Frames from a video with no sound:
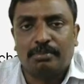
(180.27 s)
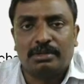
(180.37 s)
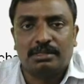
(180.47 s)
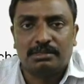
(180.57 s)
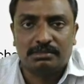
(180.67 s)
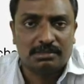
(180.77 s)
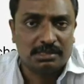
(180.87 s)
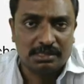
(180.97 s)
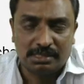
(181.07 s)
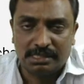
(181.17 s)
point, the
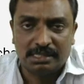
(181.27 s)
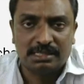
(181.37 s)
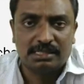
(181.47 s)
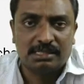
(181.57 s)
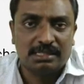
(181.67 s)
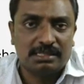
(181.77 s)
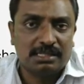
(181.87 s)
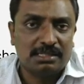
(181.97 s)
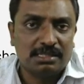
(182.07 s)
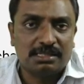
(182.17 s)

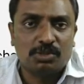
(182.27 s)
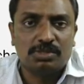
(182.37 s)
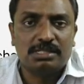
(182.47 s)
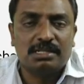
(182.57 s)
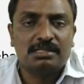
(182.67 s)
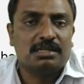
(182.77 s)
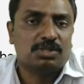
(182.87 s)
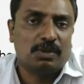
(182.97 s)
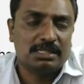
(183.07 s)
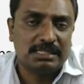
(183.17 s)
C6000 series as
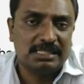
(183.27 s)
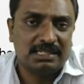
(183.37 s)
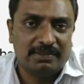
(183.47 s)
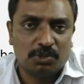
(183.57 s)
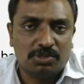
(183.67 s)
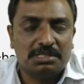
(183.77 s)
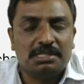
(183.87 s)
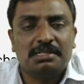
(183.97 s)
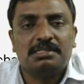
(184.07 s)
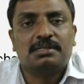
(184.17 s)
well as C7000
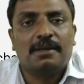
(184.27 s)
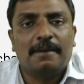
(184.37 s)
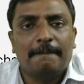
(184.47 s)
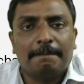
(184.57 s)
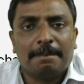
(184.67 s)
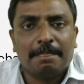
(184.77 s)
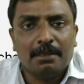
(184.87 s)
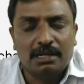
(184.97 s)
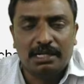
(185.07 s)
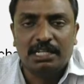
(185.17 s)
series.
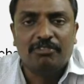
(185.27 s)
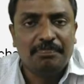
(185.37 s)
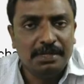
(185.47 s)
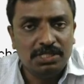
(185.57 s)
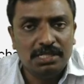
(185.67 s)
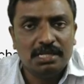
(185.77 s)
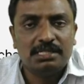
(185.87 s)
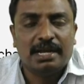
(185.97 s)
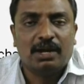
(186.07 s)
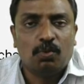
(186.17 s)
In FPGAs,
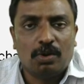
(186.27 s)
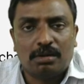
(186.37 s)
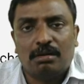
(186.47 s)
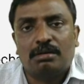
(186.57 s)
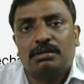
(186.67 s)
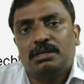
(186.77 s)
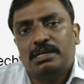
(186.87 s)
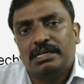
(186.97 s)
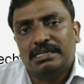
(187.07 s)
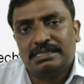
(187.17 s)
I have worked on
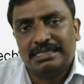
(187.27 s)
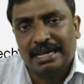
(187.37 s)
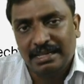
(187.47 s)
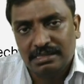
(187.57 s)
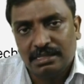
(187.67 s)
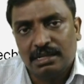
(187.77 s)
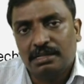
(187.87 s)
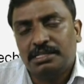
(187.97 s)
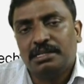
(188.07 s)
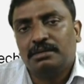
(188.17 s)
Xilinx and
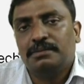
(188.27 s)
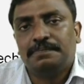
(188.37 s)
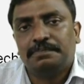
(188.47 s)
Altera.